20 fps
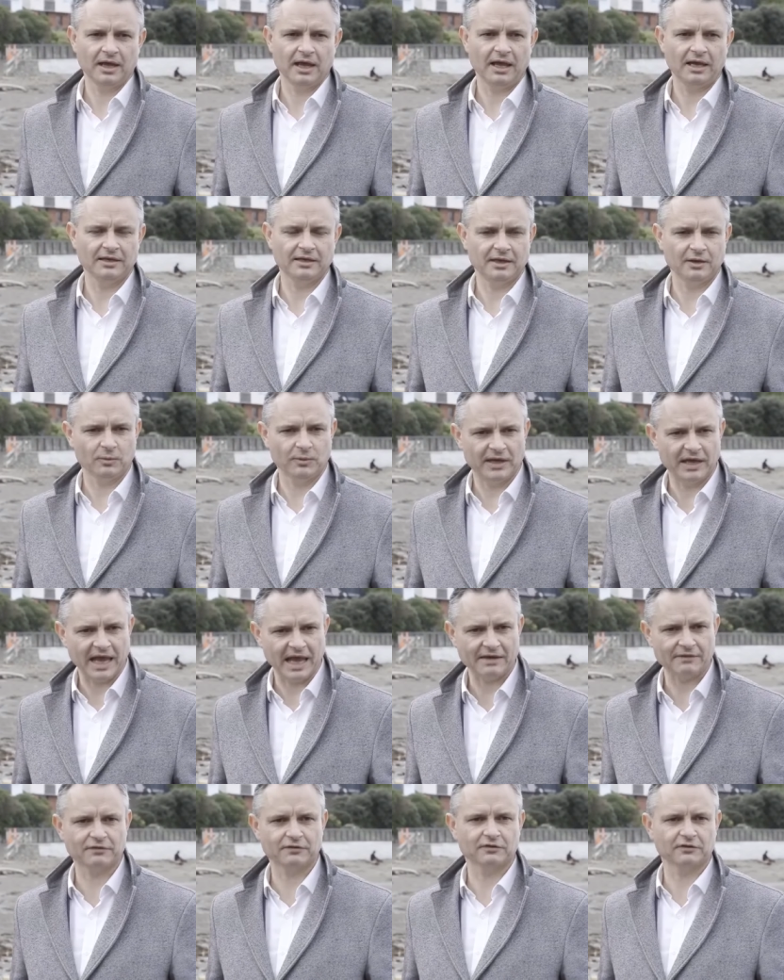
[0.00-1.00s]
and yet we
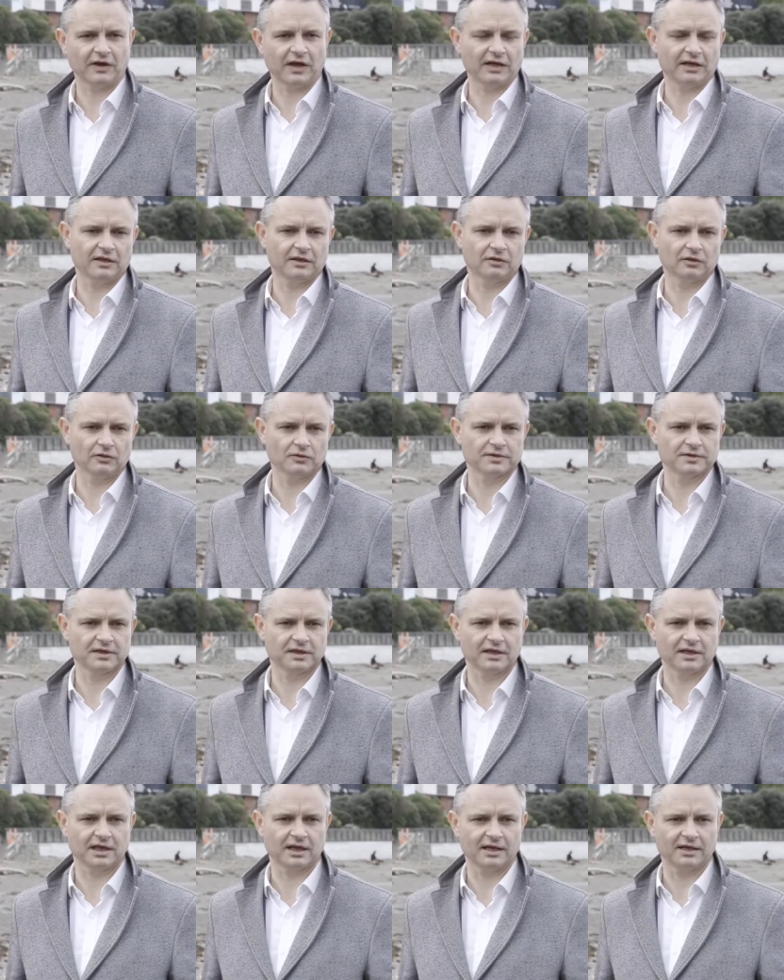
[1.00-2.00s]
haven't taken those
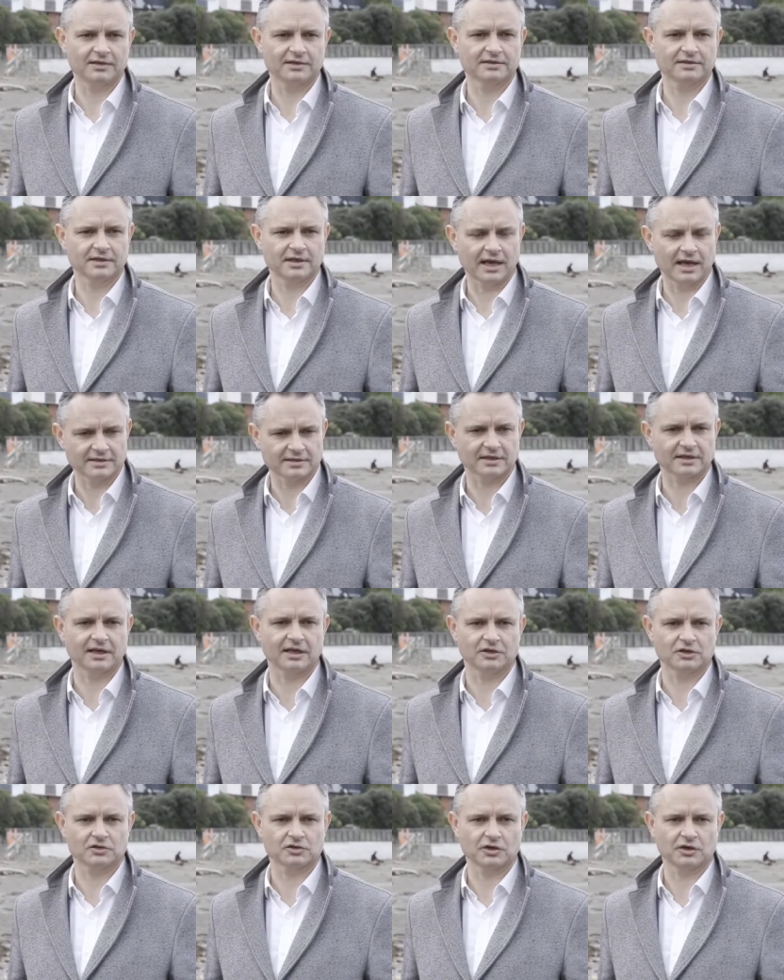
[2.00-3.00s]
decades as a
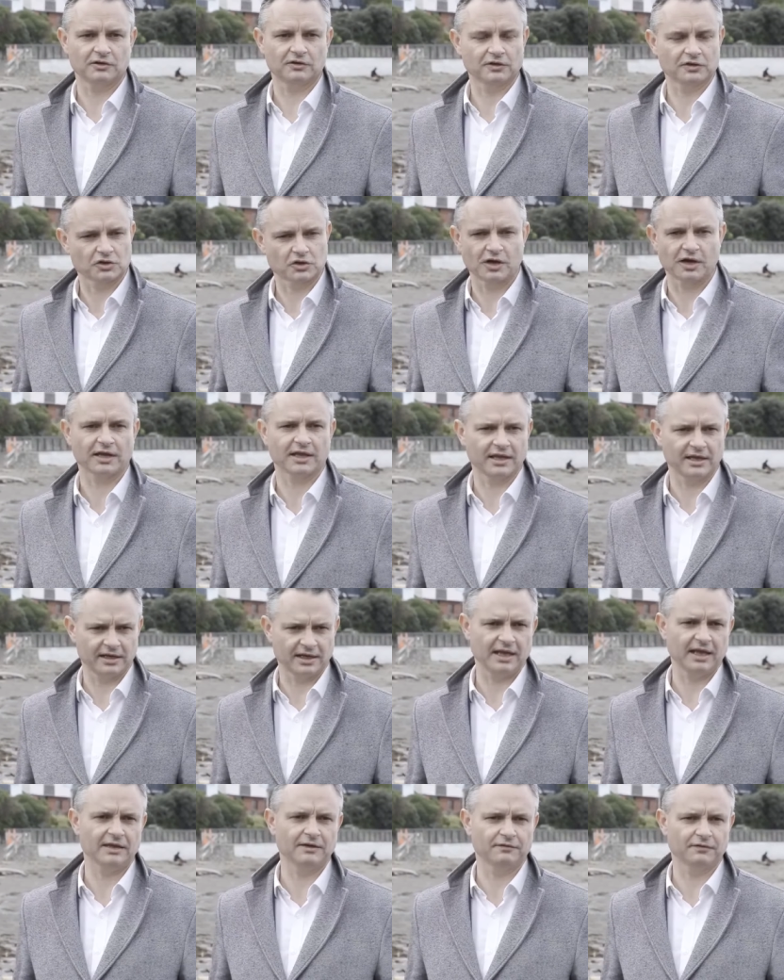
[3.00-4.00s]
country to try and get
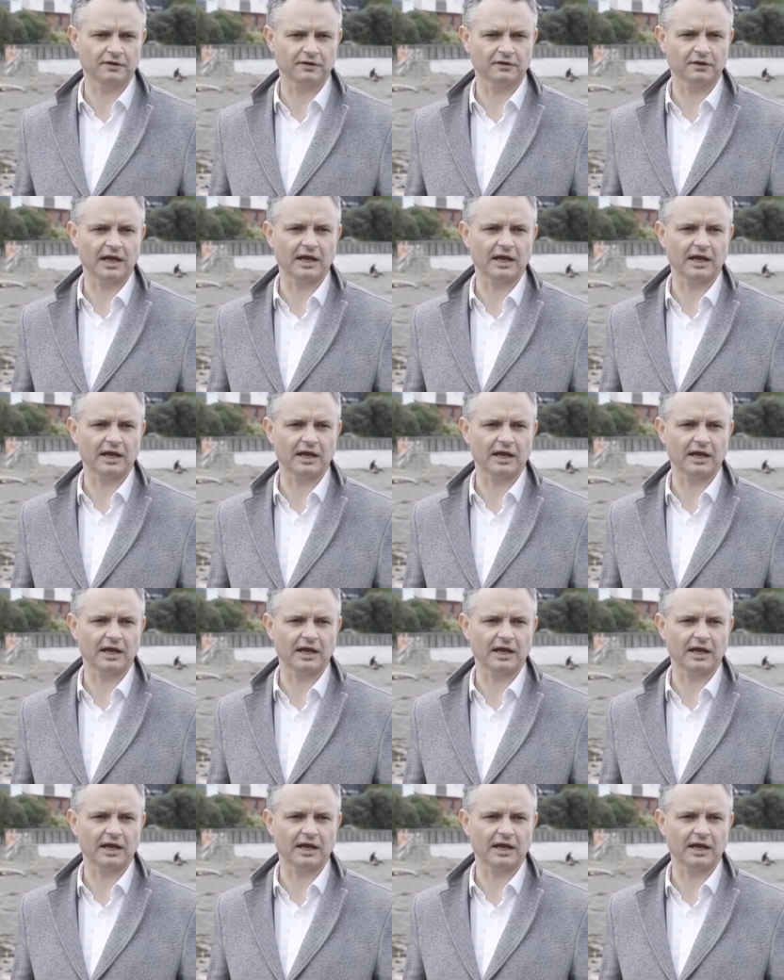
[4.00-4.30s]
ahead of it.